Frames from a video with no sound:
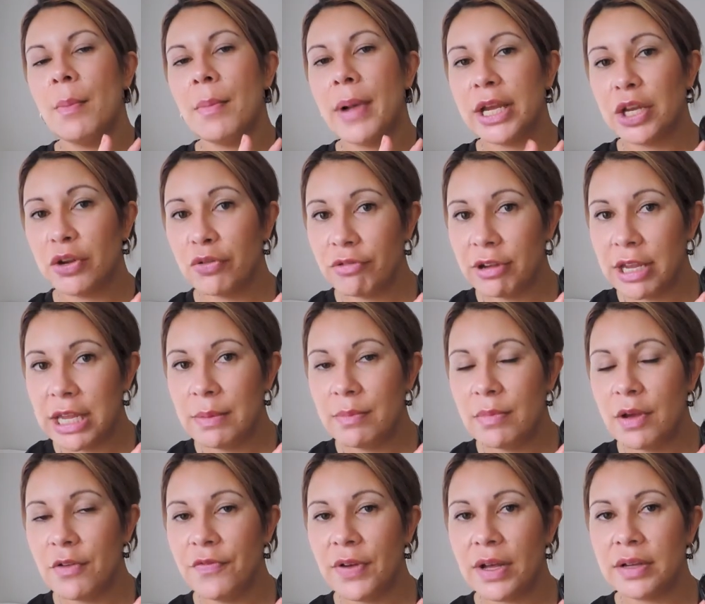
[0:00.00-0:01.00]
my
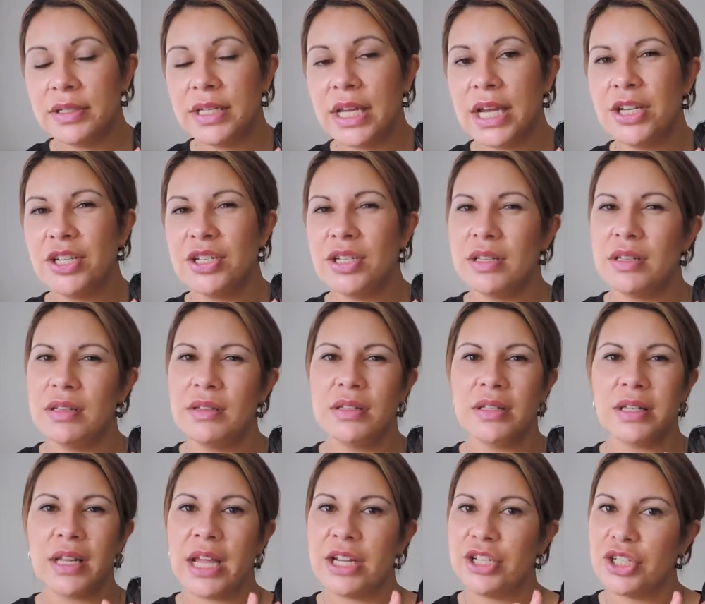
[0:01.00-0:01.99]
cream foundation /
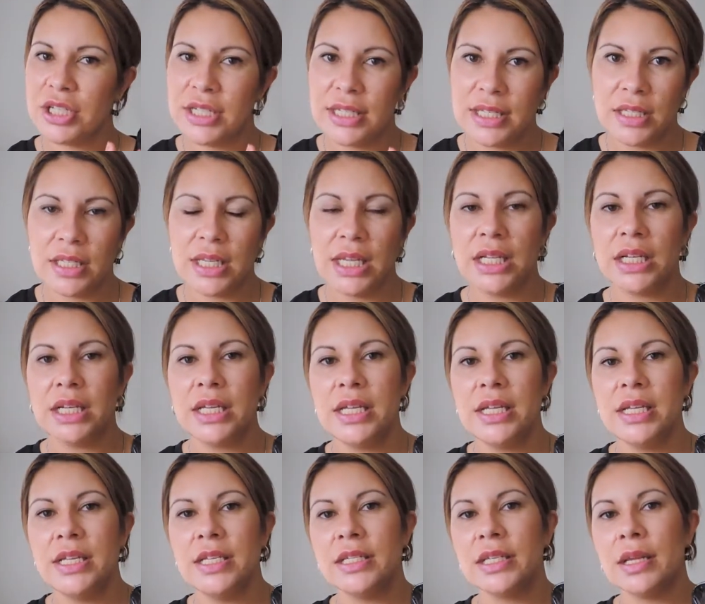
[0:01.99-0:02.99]

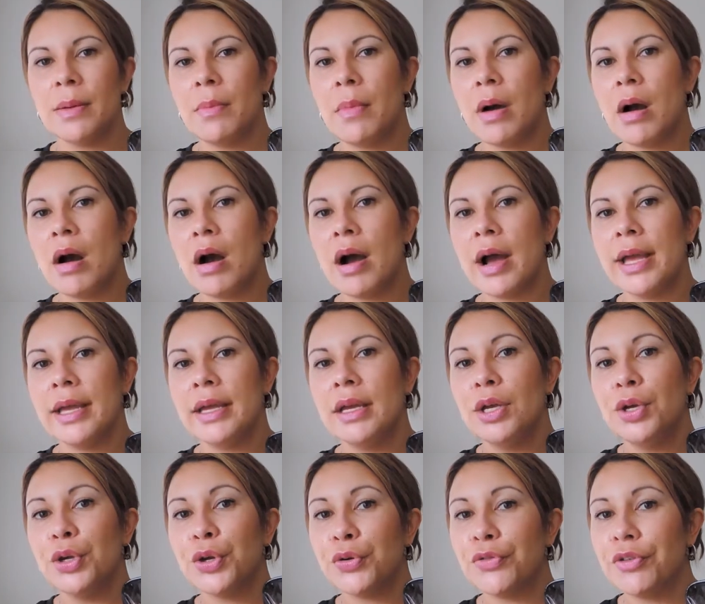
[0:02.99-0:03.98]
concealers, my
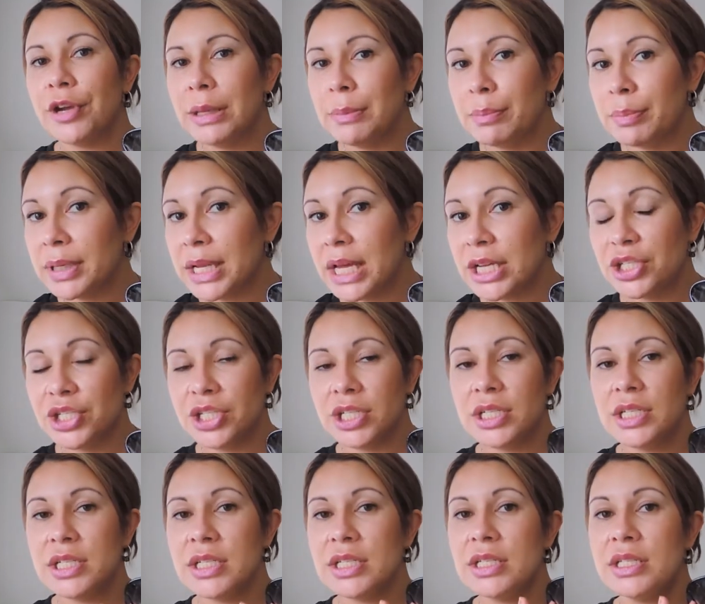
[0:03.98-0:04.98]
cream
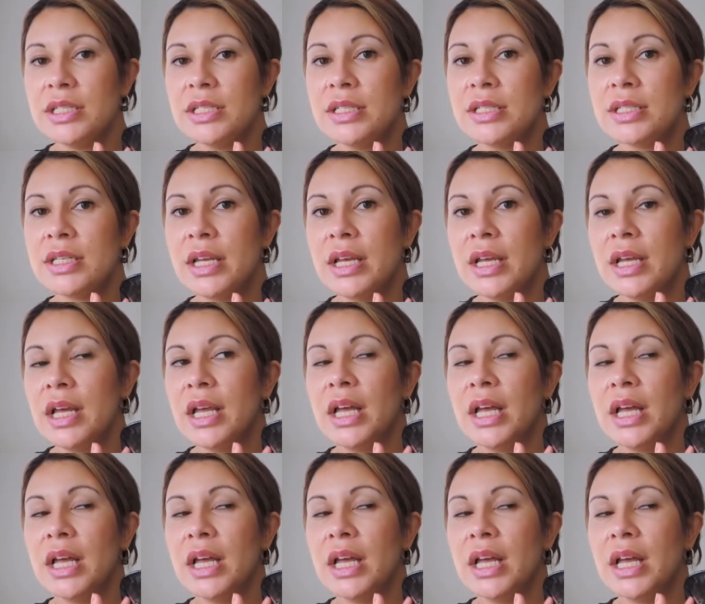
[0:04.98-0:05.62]
blushes,